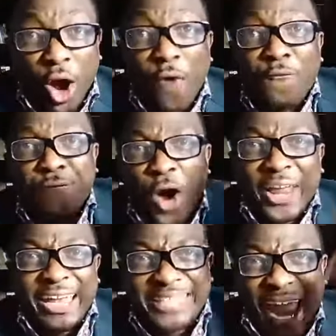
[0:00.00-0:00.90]
on
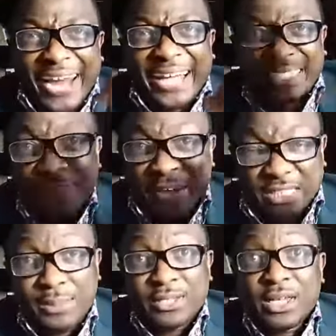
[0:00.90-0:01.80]
foreign direct
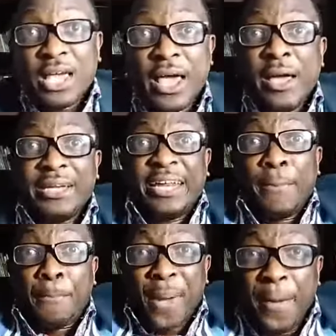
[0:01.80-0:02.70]
investment. The
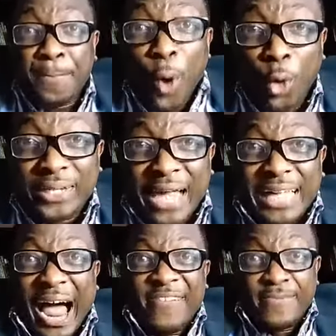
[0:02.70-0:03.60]
people that
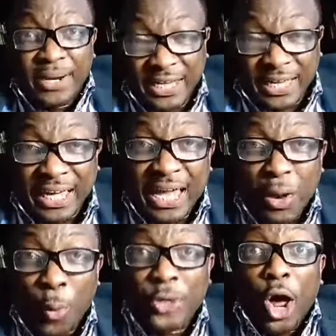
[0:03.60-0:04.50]
have money
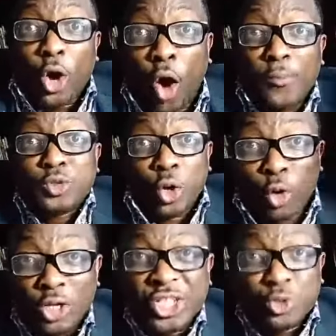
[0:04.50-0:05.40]
will not come to your
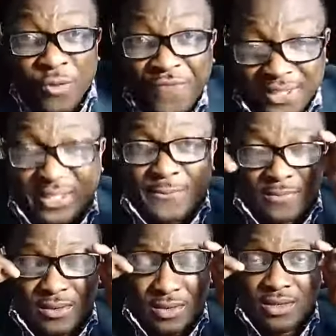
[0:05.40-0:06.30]
country to invest.
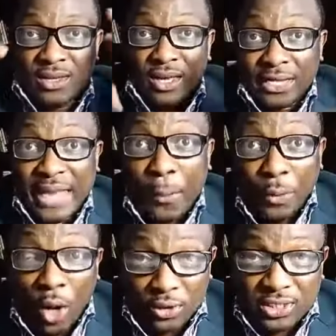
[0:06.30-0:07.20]
They will
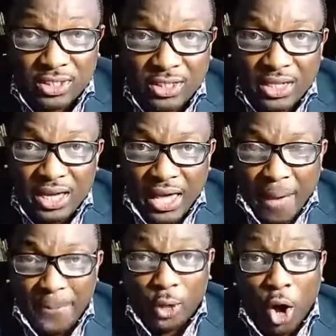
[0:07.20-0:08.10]
not.
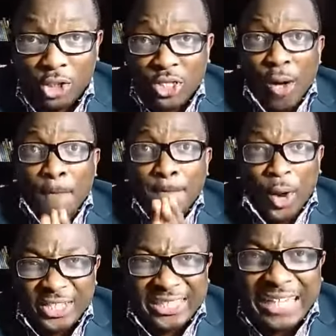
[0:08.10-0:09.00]
Because
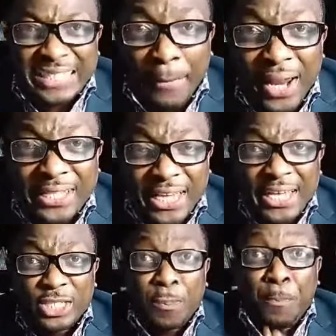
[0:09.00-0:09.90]
political
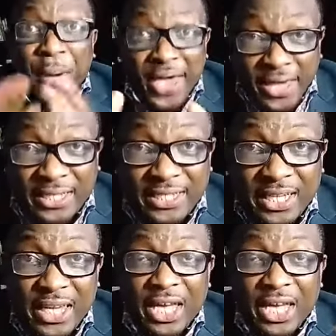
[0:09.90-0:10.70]
stability speaks